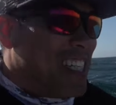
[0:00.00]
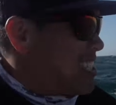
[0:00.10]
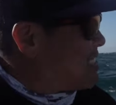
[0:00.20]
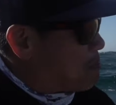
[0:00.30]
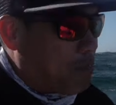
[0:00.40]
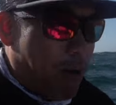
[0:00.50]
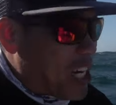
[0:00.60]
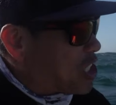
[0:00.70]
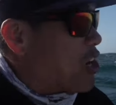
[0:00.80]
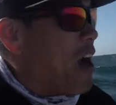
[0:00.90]
Just
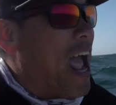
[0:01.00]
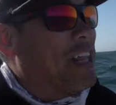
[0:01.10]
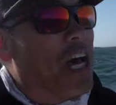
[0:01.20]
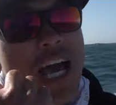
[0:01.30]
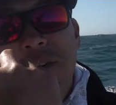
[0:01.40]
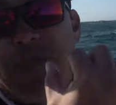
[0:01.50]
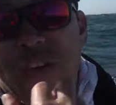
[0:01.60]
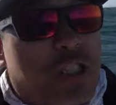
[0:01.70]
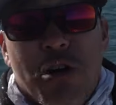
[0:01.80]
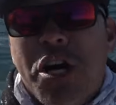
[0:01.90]
pressure and uh, a
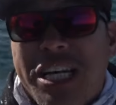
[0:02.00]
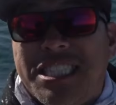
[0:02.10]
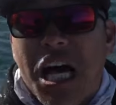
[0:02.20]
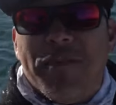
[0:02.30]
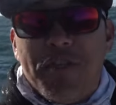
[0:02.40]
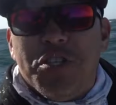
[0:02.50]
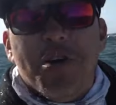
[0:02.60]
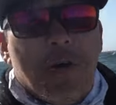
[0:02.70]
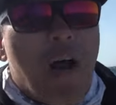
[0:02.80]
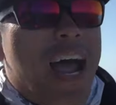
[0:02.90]
fish will hook itself if you
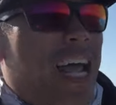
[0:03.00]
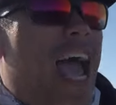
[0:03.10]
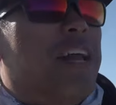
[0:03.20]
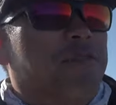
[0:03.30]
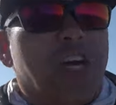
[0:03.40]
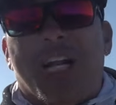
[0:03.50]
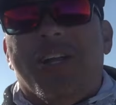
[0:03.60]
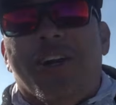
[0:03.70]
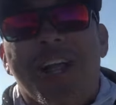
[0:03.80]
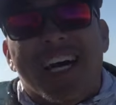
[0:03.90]
do it right and if you get a
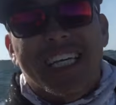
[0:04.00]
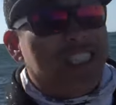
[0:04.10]
little lucky,